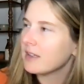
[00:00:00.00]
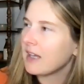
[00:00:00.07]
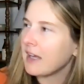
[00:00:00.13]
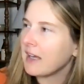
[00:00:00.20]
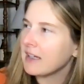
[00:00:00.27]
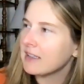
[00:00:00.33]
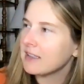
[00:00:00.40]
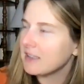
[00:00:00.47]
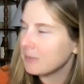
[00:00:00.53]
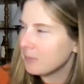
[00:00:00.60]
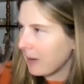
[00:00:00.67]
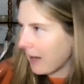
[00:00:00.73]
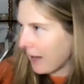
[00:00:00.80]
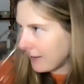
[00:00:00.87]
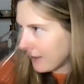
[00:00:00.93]
candied
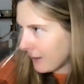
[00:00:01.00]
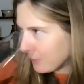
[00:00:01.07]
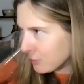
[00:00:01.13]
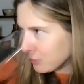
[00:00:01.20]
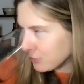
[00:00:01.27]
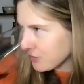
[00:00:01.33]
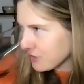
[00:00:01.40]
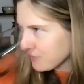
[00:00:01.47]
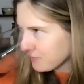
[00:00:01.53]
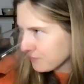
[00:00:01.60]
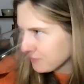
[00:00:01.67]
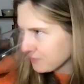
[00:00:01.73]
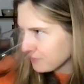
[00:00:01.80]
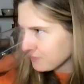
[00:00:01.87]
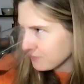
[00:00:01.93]
pineapples
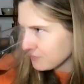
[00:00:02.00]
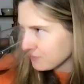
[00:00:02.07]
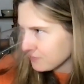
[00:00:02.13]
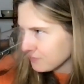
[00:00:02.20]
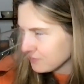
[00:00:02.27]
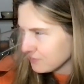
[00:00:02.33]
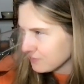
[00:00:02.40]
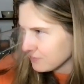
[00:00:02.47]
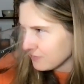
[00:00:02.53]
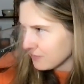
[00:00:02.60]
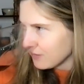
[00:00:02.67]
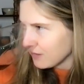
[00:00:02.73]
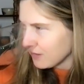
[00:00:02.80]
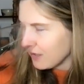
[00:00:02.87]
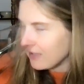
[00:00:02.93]

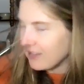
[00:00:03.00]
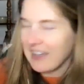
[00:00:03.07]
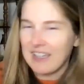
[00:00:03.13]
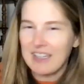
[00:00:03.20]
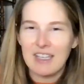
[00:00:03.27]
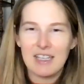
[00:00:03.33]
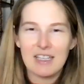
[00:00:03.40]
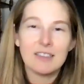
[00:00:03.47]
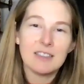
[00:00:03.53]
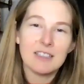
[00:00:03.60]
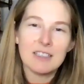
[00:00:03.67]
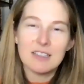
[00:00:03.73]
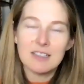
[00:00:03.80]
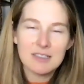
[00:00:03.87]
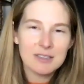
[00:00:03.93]
and like
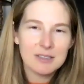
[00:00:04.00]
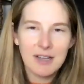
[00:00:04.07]
candied